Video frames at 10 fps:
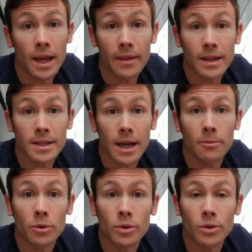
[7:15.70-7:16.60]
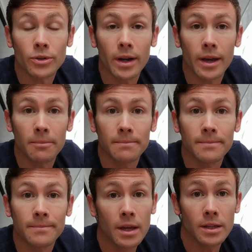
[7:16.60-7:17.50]
And that's the outboard all dried up.
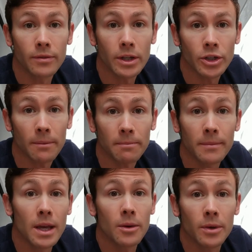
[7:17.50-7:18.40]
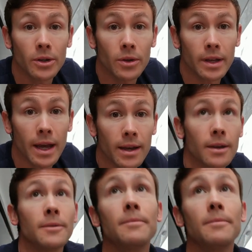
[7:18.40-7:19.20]
To finish up, I'm going to do the deck.